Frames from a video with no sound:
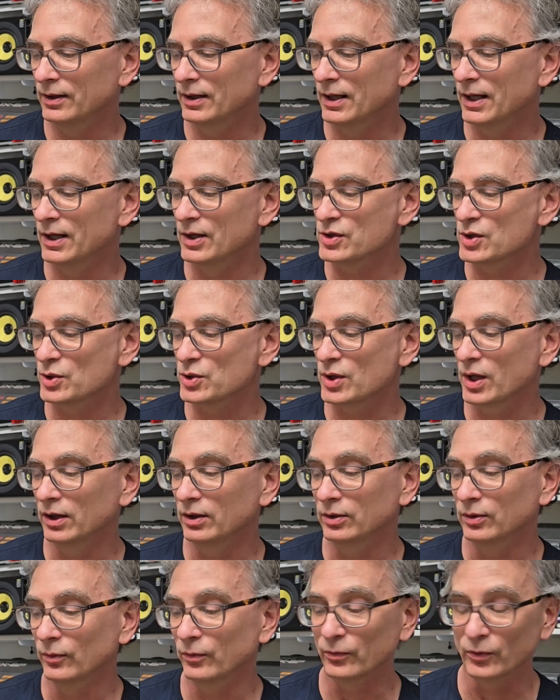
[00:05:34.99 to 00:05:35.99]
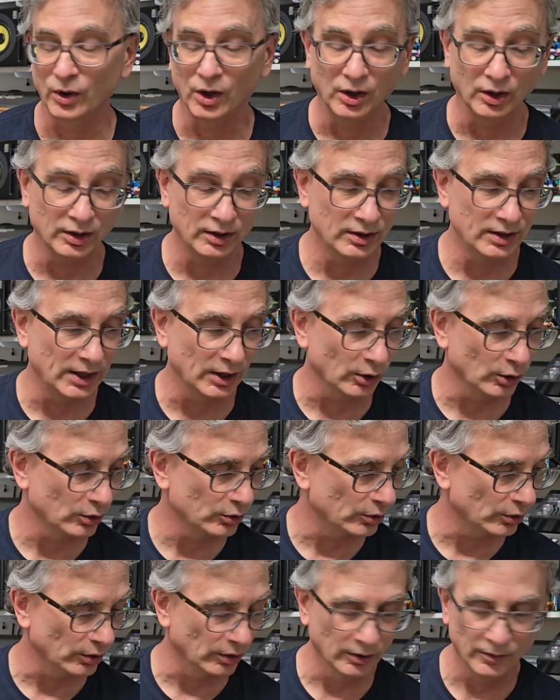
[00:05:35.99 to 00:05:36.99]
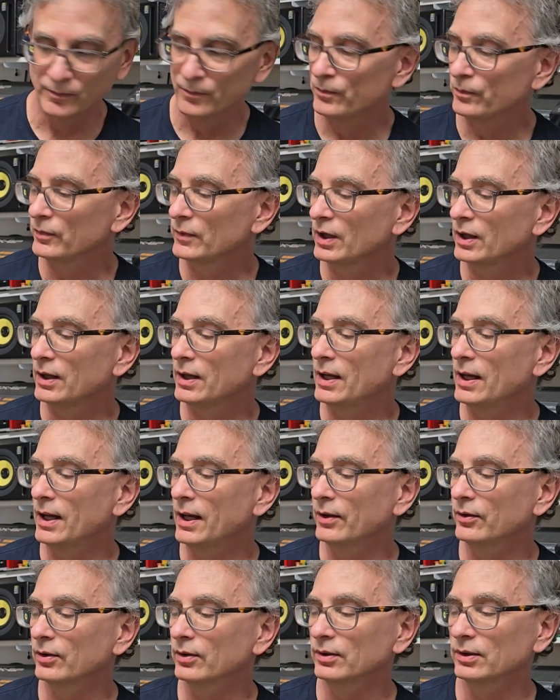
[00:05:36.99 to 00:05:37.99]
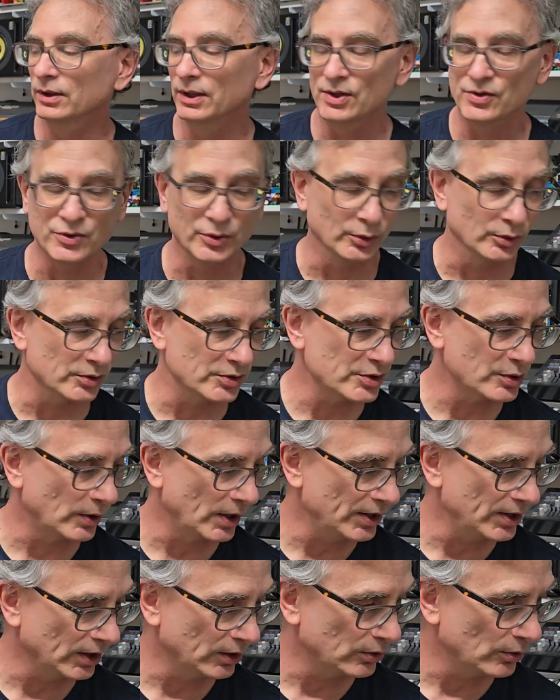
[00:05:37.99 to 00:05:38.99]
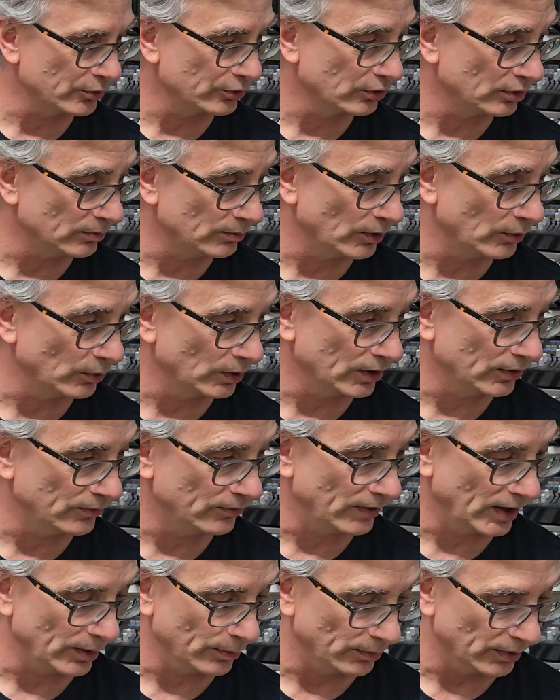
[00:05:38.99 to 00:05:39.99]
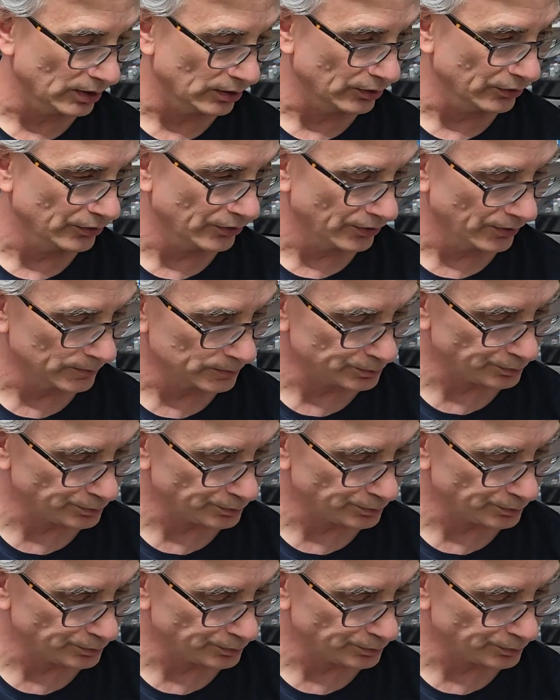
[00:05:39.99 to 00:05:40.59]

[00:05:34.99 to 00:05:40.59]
And it's also got a little frog character and a lizard, so I think those are going to be really fun builds.